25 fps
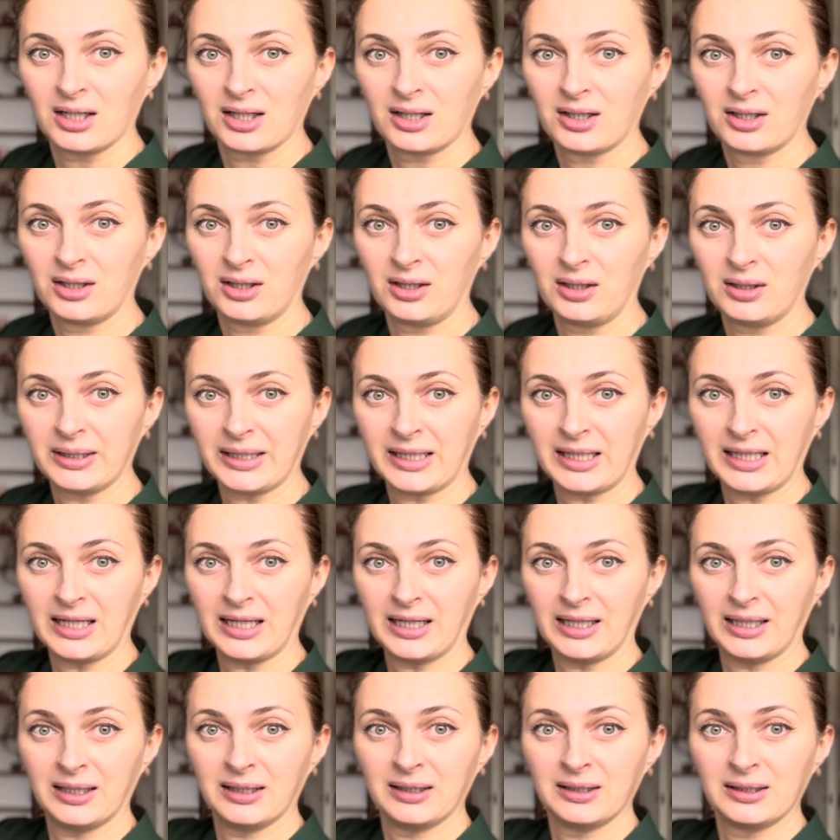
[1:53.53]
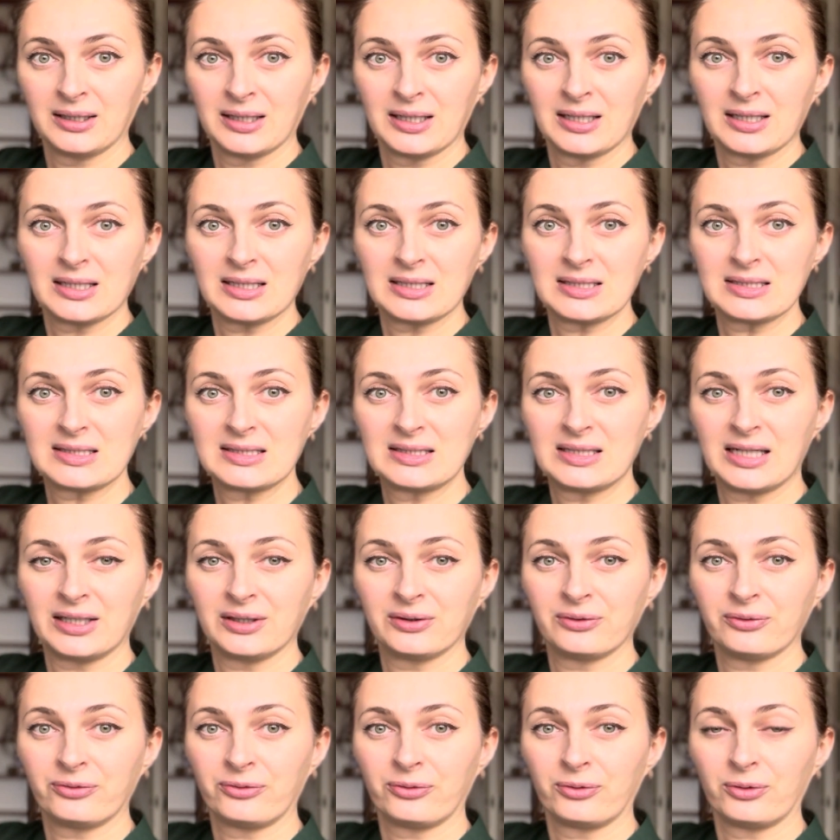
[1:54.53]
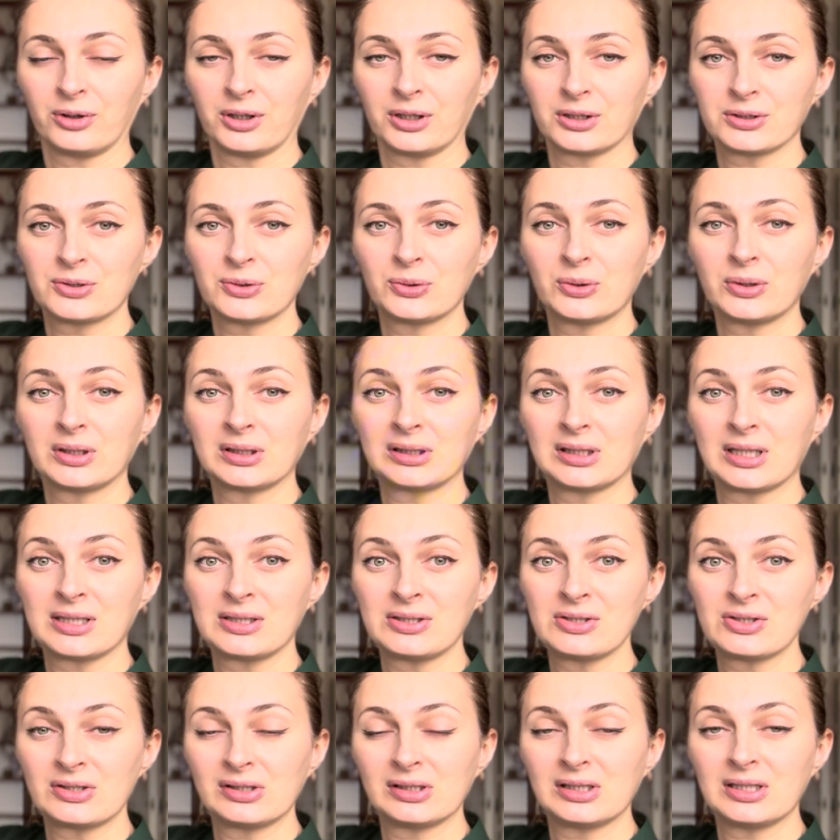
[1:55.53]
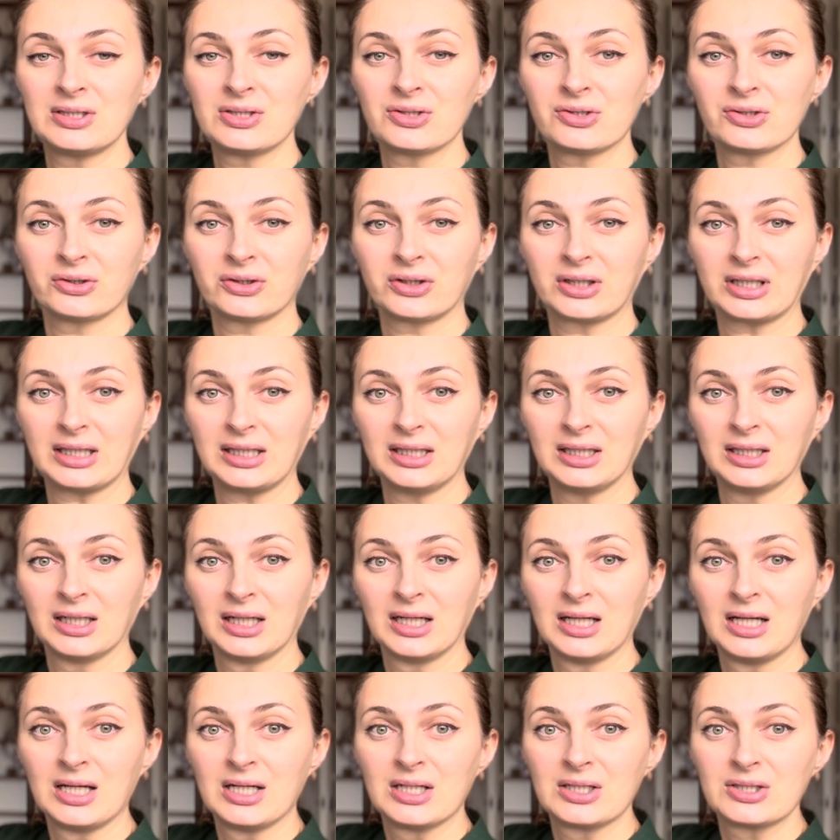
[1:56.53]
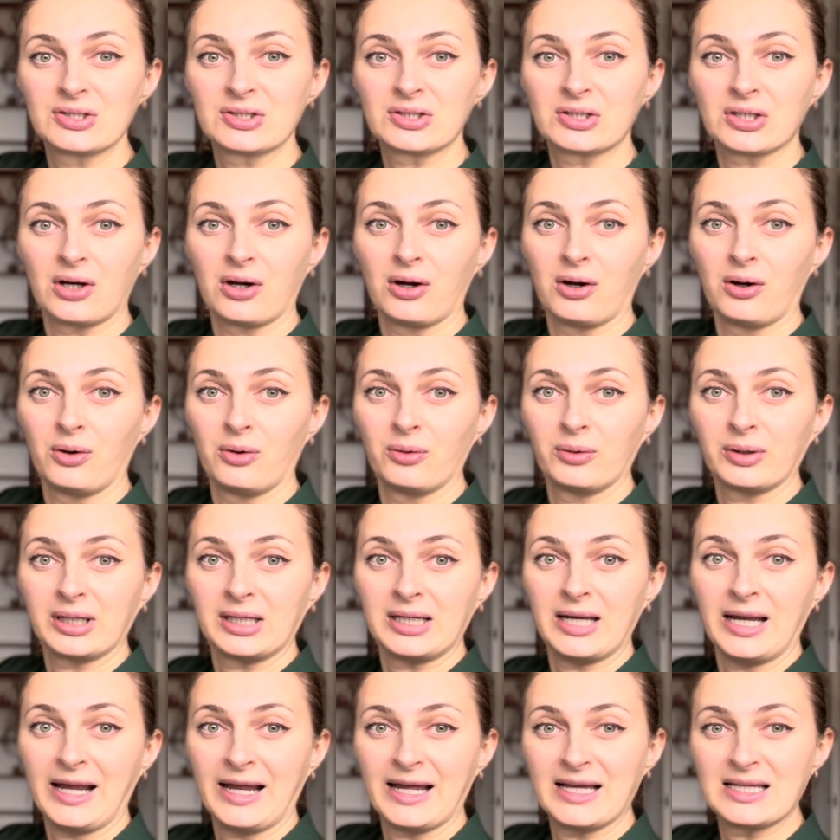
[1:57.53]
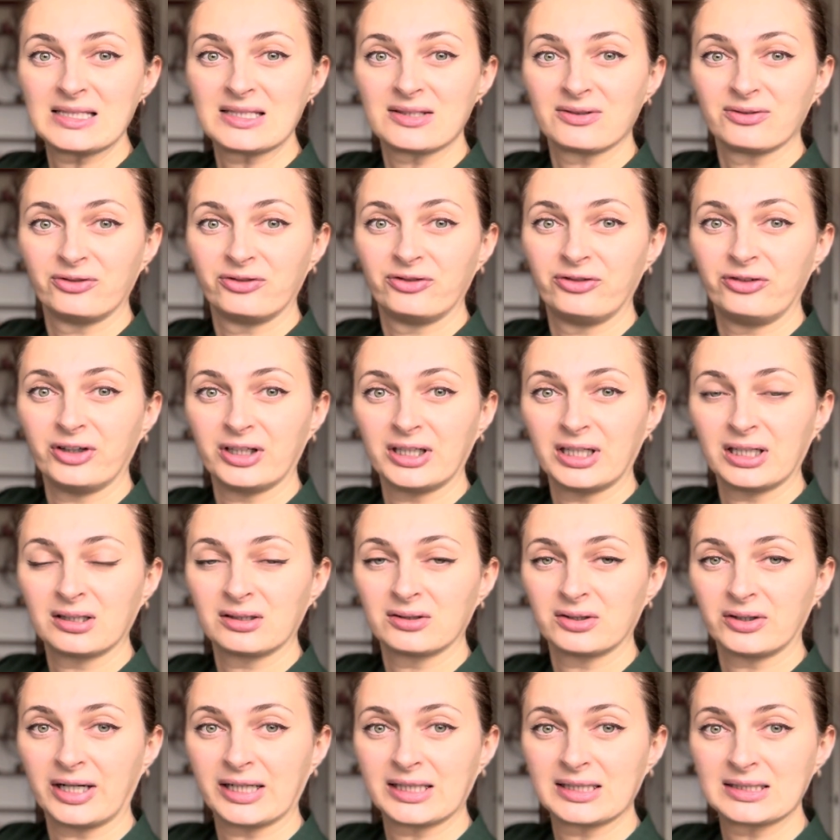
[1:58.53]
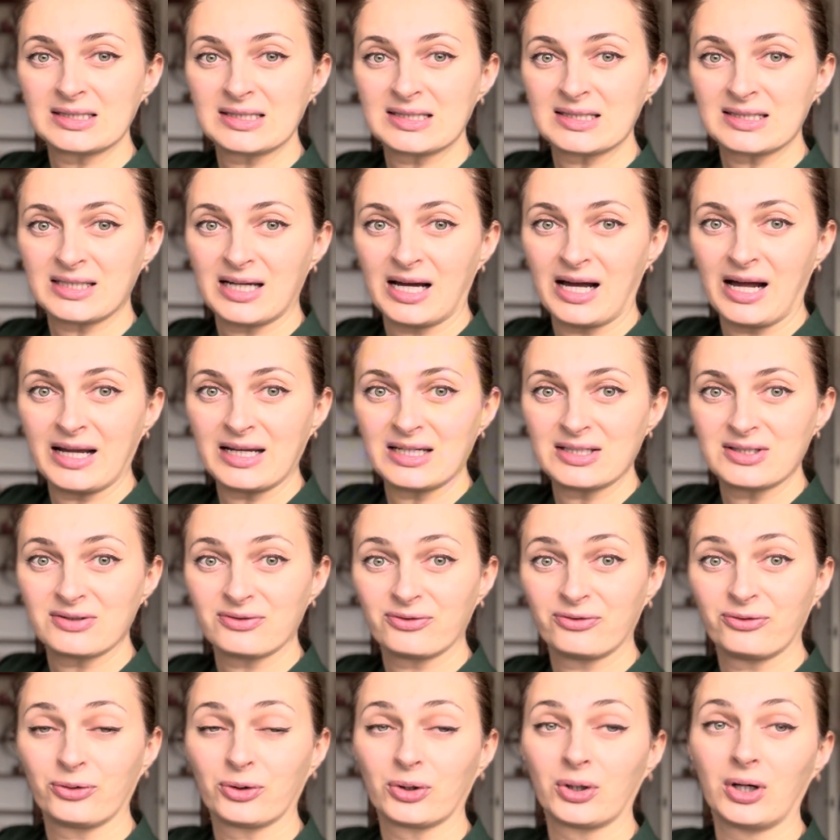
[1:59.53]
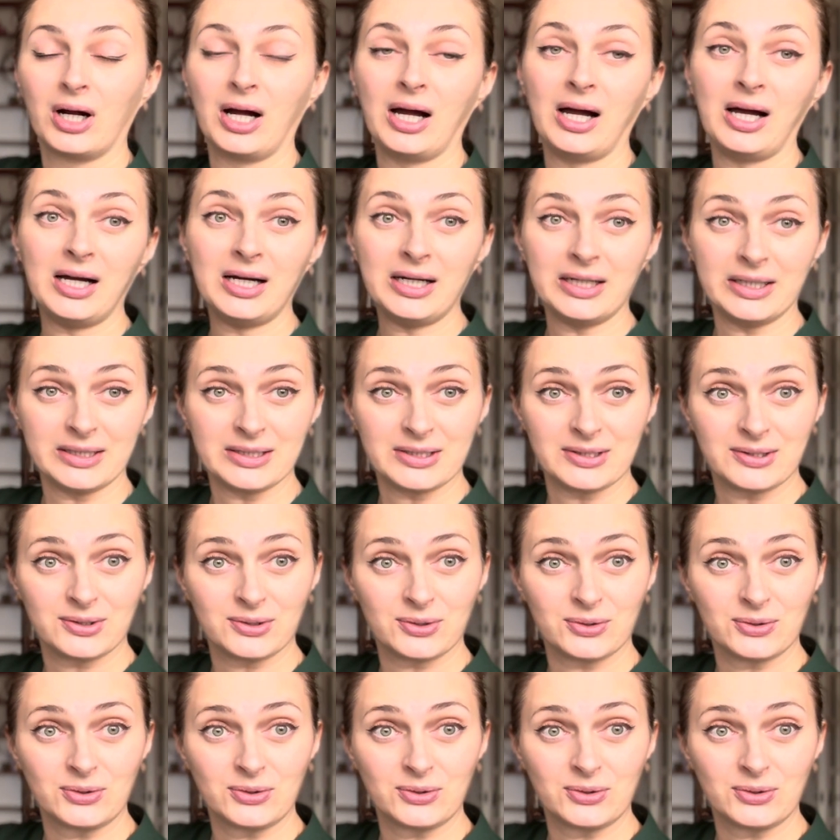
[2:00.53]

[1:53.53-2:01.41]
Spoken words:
girl here is done for doing lingerie, so it has a very correct size for us to